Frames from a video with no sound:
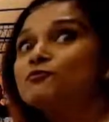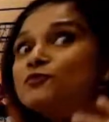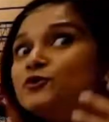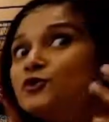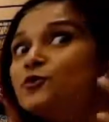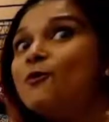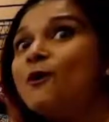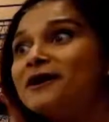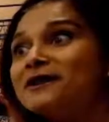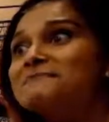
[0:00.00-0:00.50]

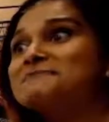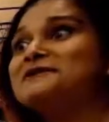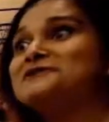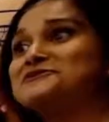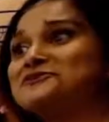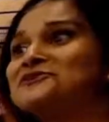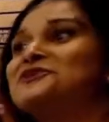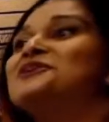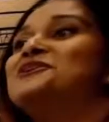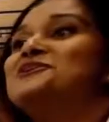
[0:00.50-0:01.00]
You want to make
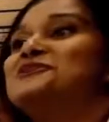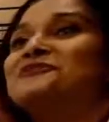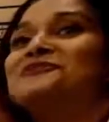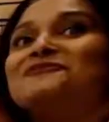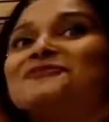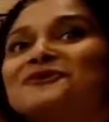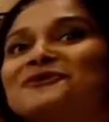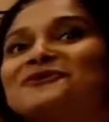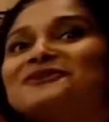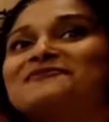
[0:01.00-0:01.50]
sure that you're
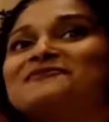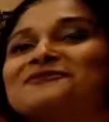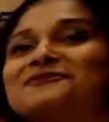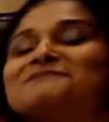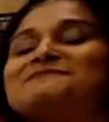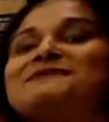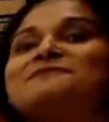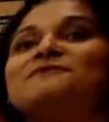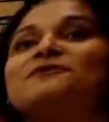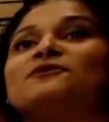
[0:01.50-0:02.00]
voting for
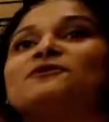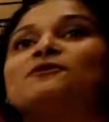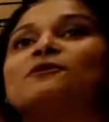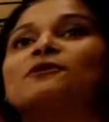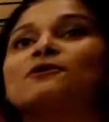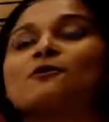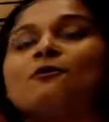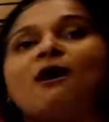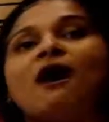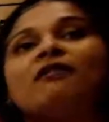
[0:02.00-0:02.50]
people who
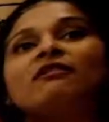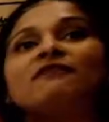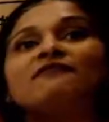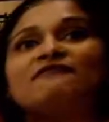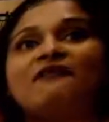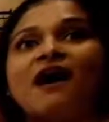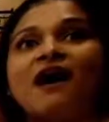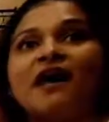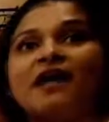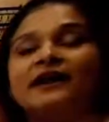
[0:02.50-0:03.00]
are
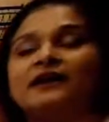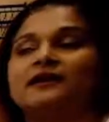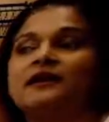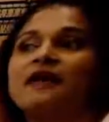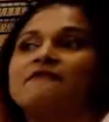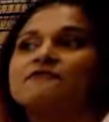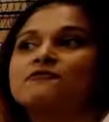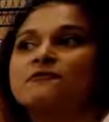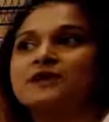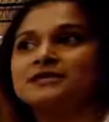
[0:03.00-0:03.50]
qualified and
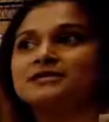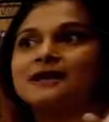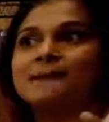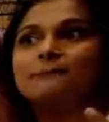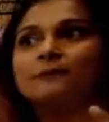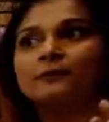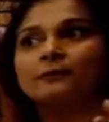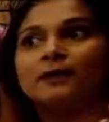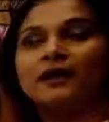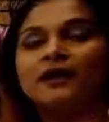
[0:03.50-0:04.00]
have the right
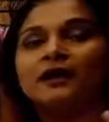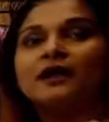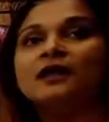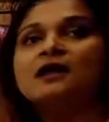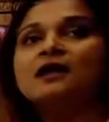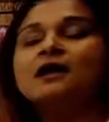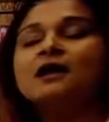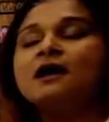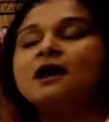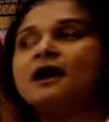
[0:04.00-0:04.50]
temperament
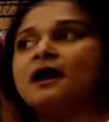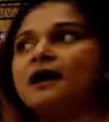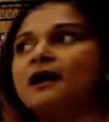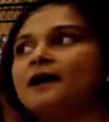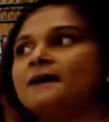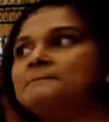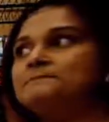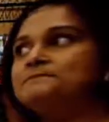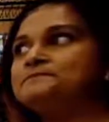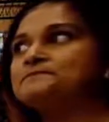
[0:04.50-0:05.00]

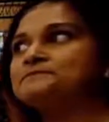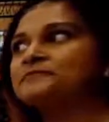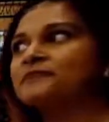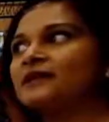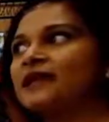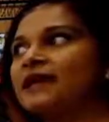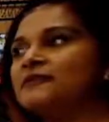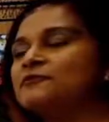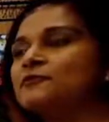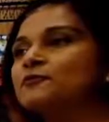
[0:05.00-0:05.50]

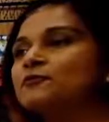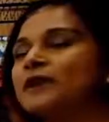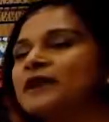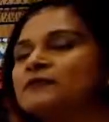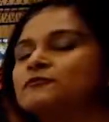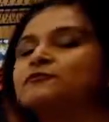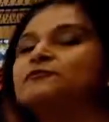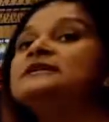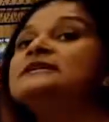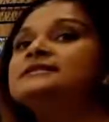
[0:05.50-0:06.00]
and the
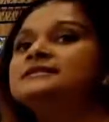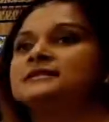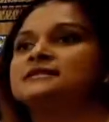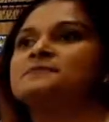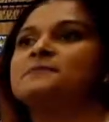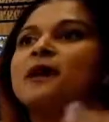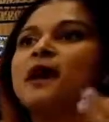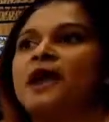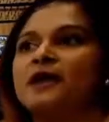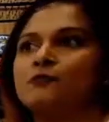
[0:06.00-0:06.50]
right
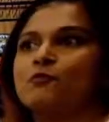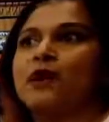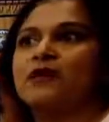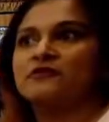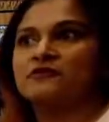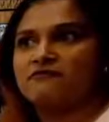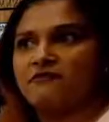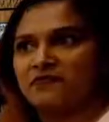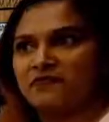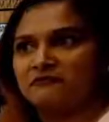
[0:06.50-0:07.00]
reasons behind why
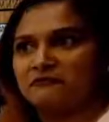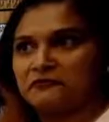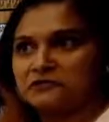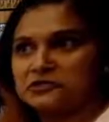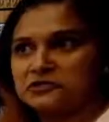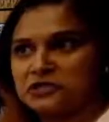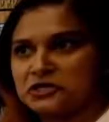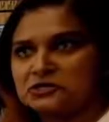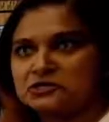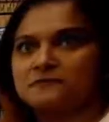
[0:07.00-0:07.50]
they're running for
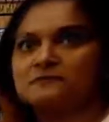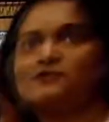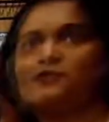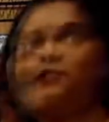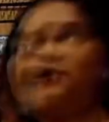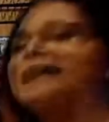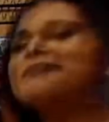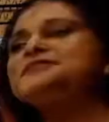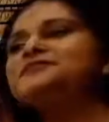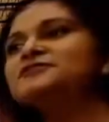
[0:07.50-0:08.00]
the judgeship.
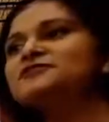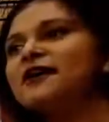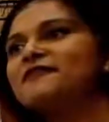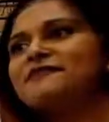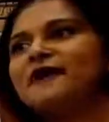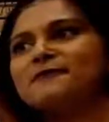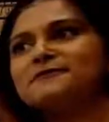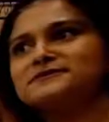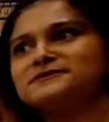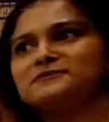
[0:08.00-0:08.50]
So I just thought
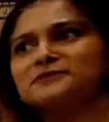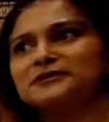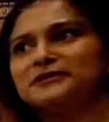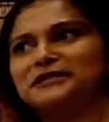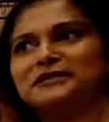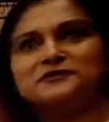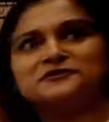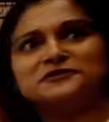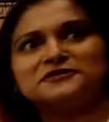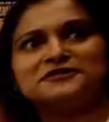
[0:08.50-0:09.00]
that was a
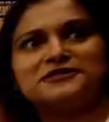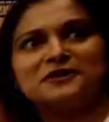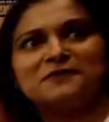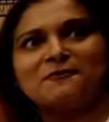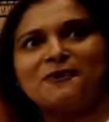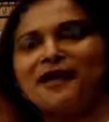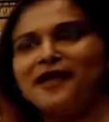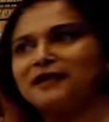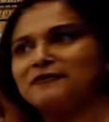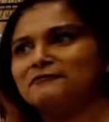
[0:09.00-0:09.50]
really interesting
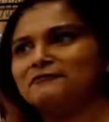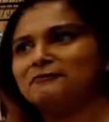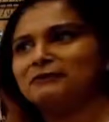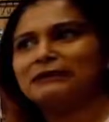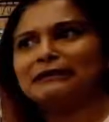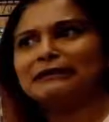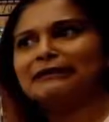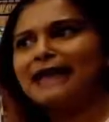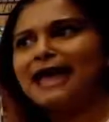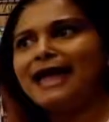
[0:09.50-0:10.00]
way of
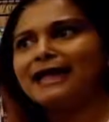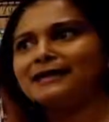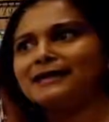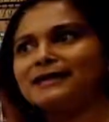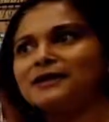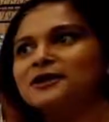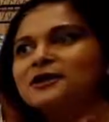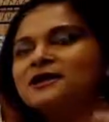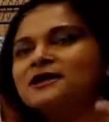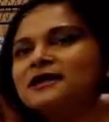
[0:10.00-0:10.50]
putting that.
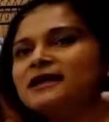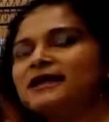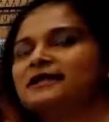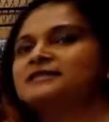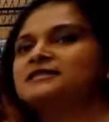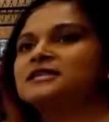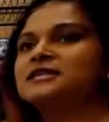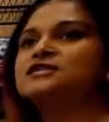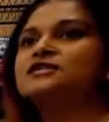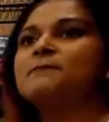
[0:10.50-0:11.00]
Like,
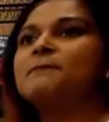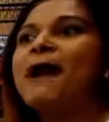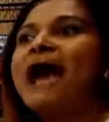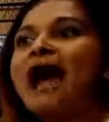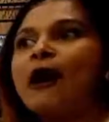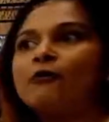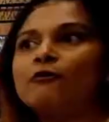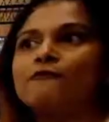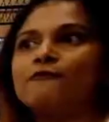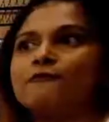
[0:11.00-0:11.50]
it's such a
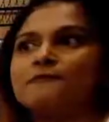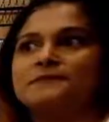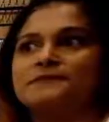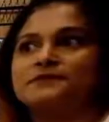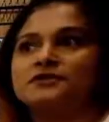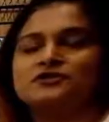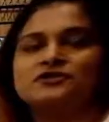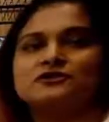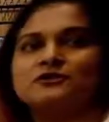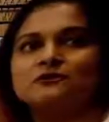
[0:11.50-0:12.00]
powerful
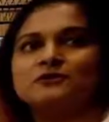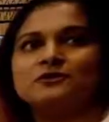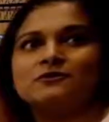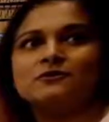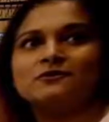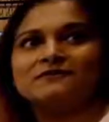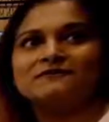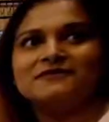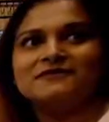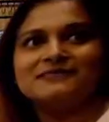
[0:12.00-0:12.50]
position and we
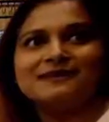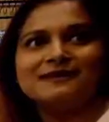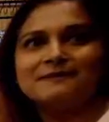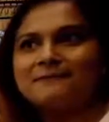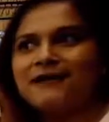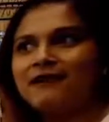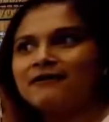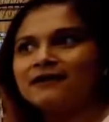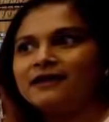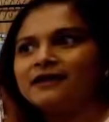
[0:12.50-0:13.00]
don't even think
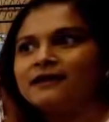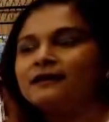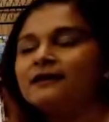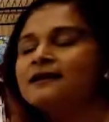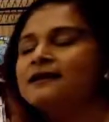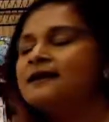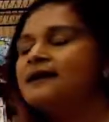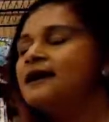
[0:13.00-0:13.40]
about it.